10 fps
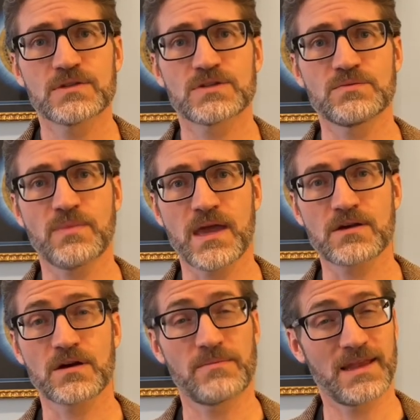to make
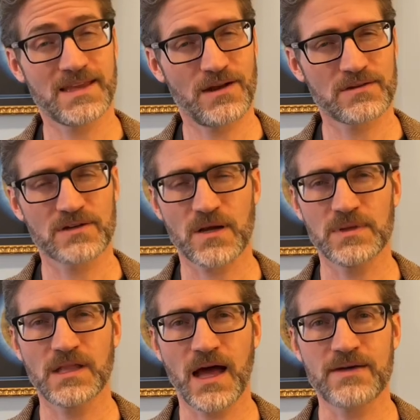her main character come
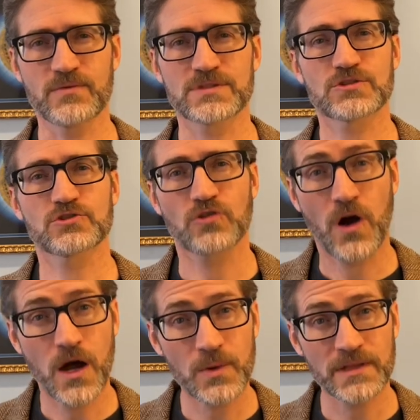alive with strong